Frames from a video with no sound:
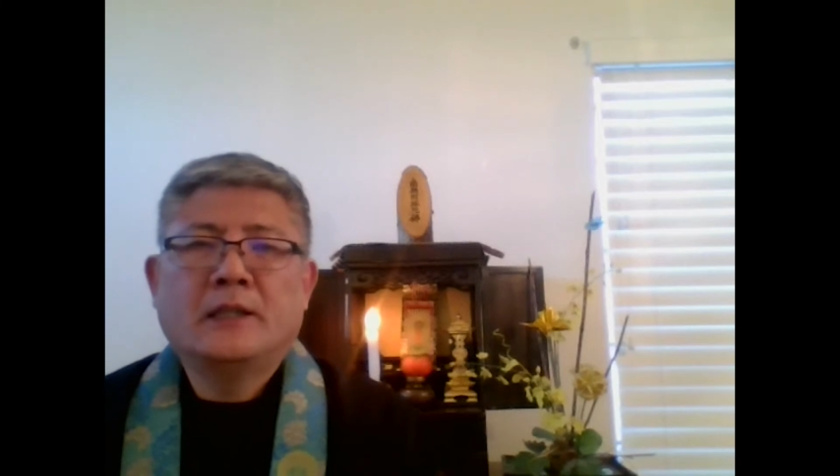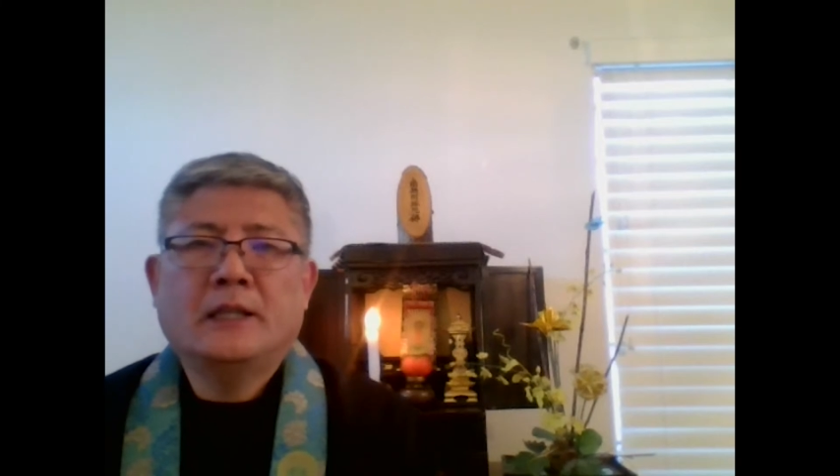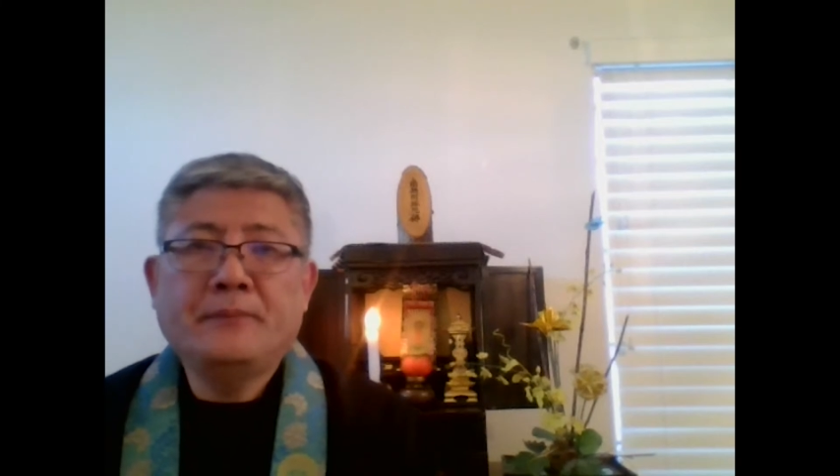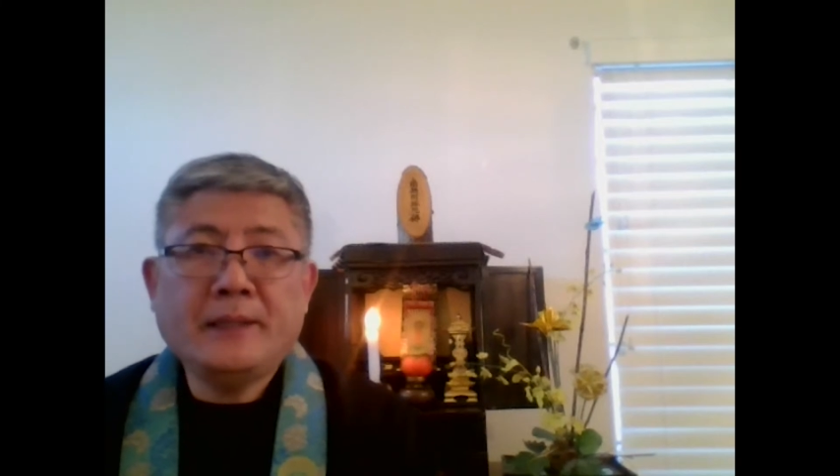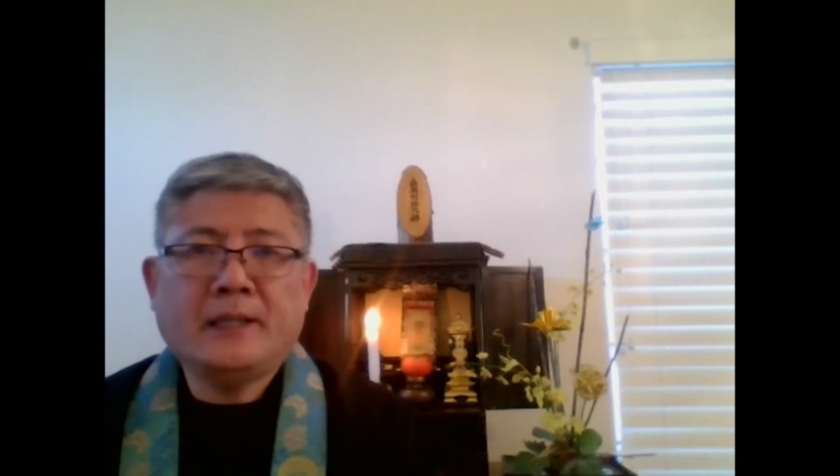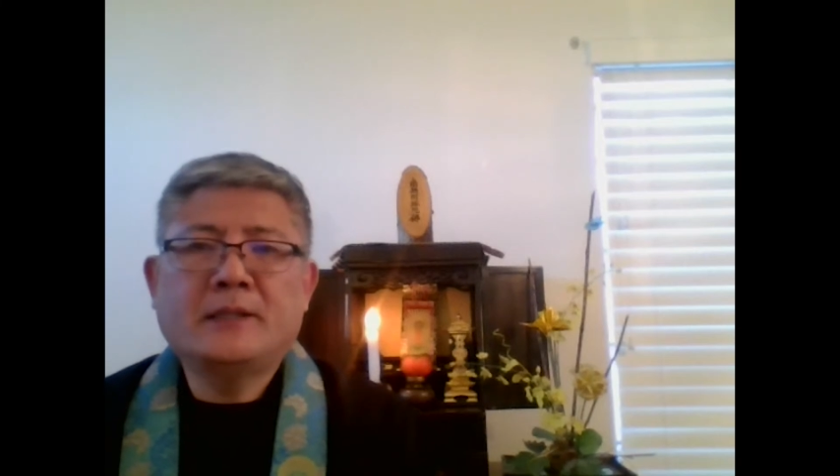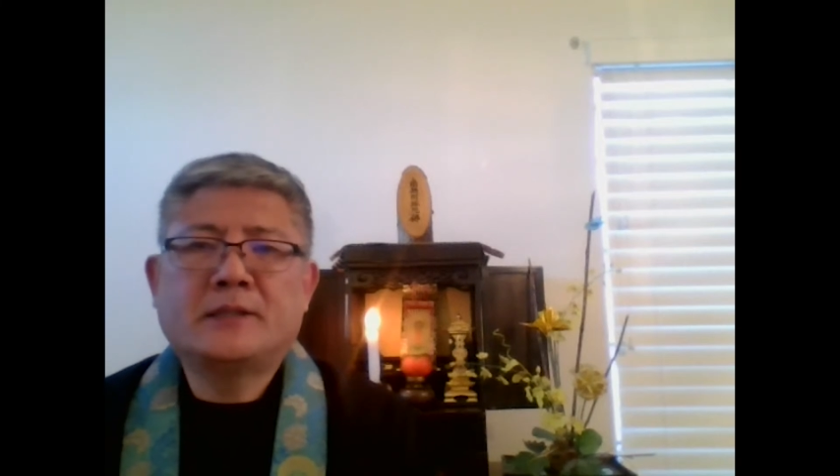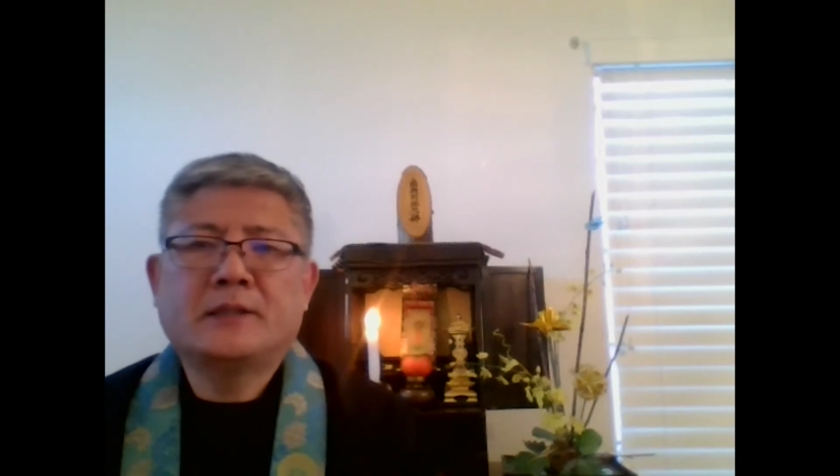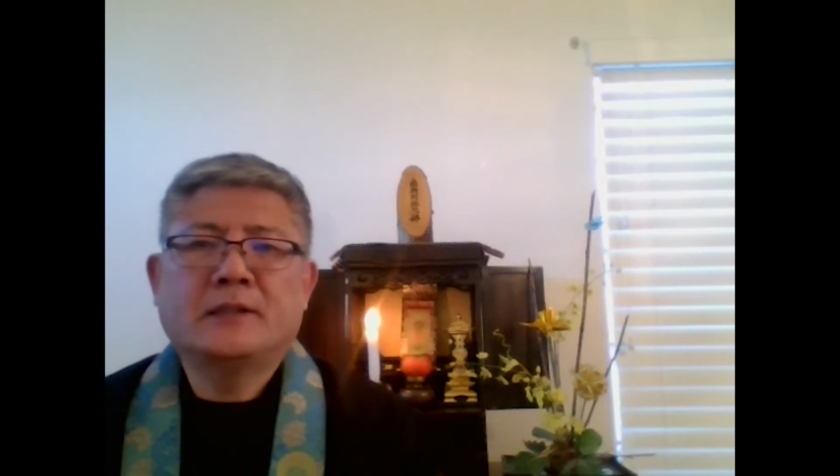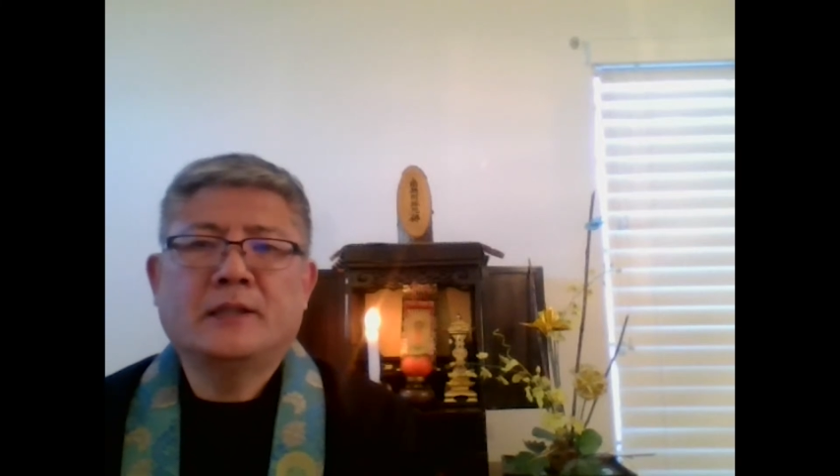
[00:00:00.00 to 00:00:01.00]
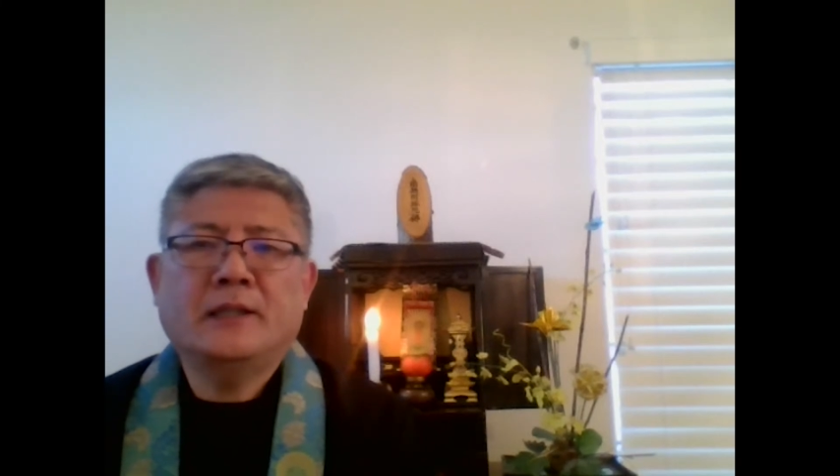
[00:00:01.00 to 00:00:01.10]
It means